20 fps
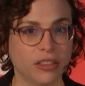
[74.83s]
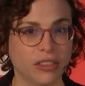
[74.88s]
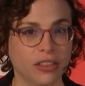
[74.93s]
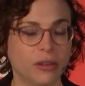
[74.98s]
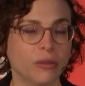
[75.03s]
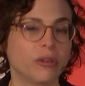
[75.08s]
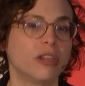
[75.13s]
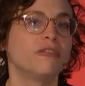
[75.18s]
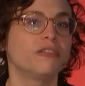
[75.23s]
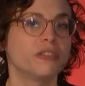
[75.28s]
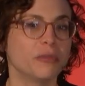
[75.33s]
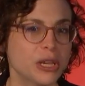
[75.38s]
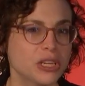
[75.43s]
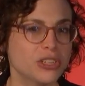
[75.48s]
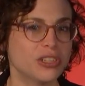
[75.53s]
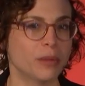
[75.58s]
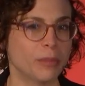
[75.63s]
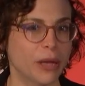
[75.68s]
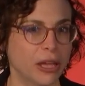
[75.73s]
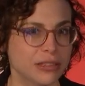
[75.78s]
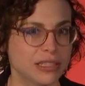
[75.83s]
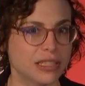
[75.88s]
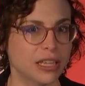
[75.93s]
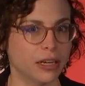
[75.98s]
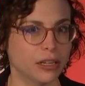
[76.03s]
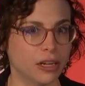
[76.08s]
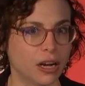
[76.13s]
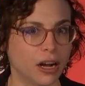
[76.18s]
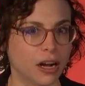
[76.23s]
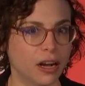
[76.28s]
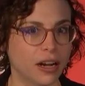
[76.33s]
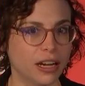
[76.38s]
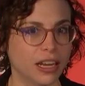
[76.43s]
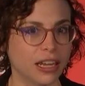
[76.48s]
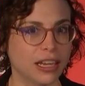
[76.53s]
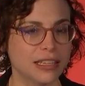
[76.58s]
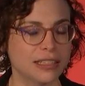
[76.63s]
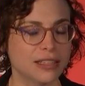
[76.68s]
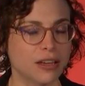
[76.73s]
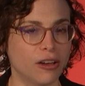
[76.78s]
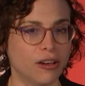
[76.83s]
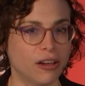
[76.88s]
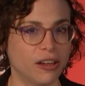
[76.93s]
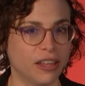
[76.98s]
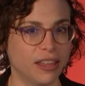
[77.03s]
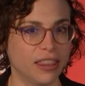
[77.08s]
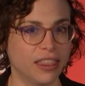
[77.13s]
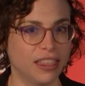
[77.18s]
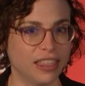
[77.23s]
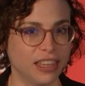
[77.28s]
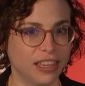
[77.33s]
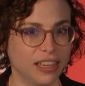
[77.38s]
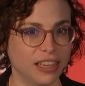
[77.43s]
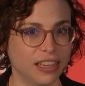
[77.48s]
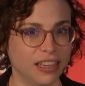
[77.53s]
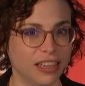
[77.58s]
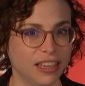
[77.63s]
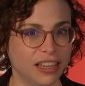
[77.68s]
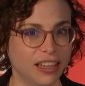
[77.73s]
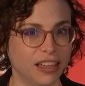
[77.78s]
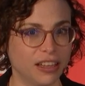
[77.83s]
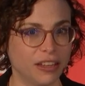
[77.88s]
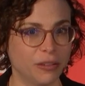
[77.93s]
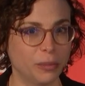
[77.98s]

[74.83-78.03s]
The information about slide card is on the